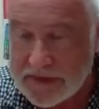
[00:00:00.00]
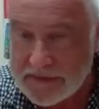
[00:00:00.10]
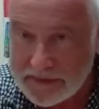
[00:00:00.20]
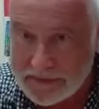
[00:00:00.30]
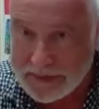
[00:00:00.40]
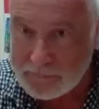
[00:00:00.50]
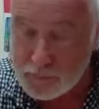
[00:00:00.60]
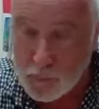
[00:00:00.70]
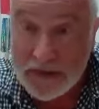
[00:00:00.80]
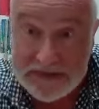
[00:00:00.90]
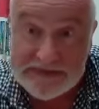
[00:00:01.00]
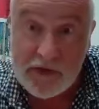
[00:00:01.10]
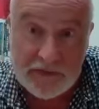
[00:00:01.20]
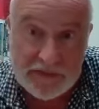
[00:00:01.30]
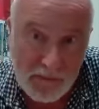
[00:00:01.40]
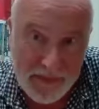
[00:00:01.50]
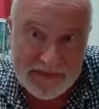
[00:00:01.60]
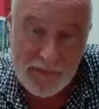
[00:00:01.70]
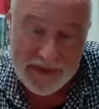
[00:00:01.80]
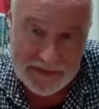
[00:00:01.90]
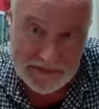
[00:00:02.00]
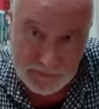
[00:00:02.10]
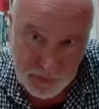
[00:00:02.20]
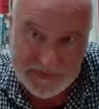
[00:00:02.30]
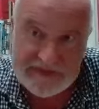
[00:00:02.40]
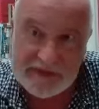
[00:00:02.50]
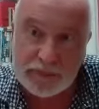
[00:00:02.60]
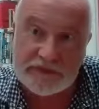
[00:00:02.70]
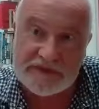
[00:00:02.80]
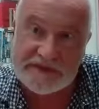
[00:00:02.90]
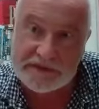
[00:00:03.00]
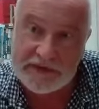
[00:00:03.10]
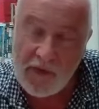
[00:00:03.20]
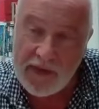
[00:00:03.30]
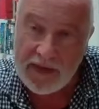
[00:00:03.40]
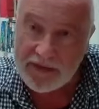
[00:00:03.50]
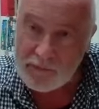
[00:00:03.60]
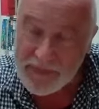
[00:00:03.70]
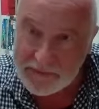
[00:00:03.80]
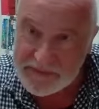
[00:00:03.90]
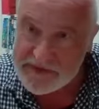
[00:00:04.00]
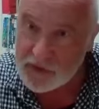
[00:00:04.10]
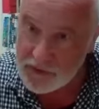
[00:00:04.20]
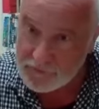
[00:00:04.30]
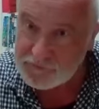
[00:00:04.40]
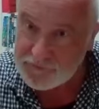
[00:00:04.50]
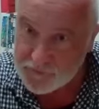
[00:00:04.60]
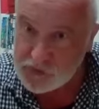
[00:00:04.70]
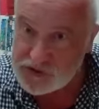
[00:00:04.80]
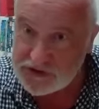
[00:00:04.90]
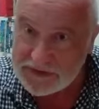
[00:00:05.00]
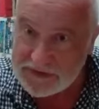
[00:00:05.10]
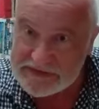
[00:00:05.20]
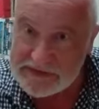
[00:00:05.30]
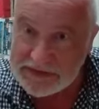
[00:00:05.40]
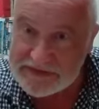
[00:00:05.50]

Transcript: that it boils down to mathematical principles and it can be observed functioning as,